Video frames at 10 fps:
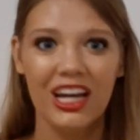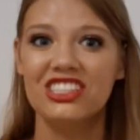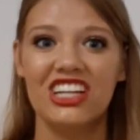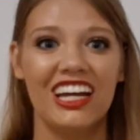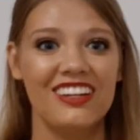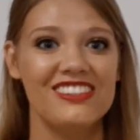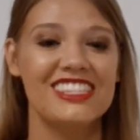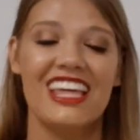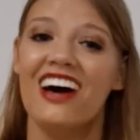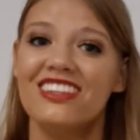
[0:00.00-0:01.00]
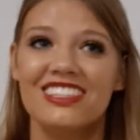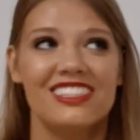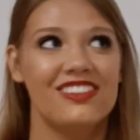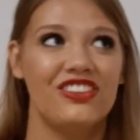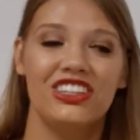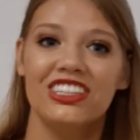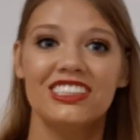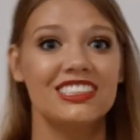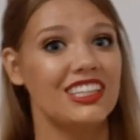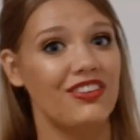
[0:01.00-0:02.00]
of China's thousands of
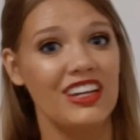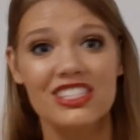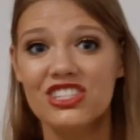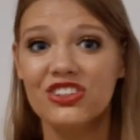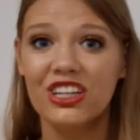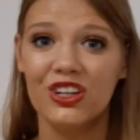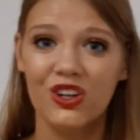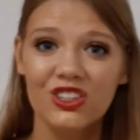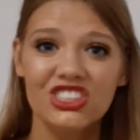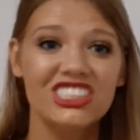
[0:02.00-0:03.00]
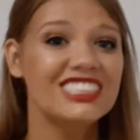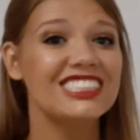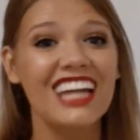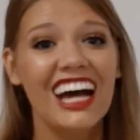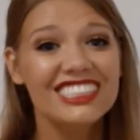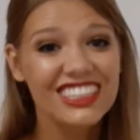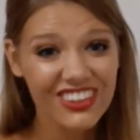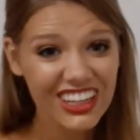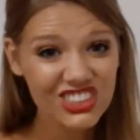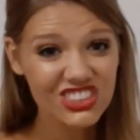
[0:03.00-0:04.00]
years of history and culture does not sound
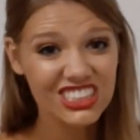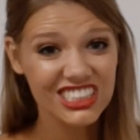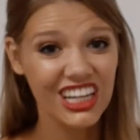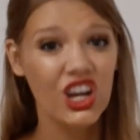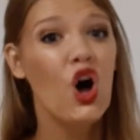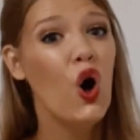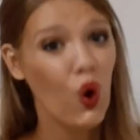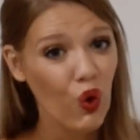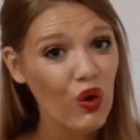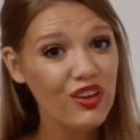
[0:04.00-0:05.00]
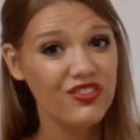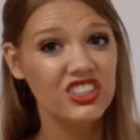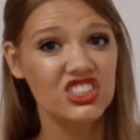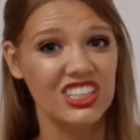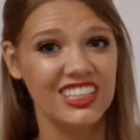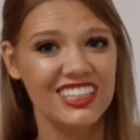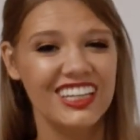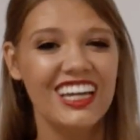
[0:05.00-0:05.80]
interesting or efficient.